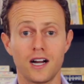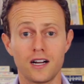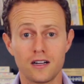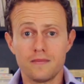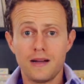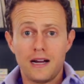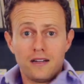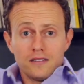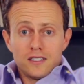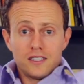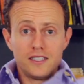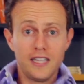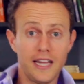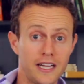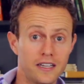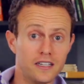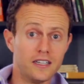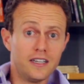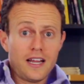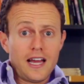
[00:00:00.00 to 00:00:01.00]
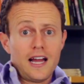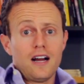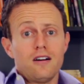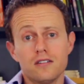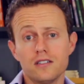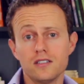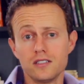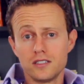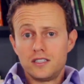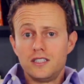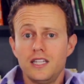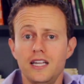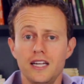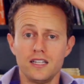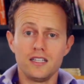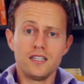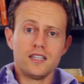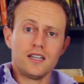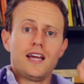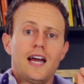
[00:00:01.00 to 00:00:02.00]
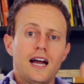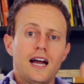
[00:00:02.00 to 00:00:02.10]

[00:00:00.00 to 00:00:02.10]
talking about standing out, standing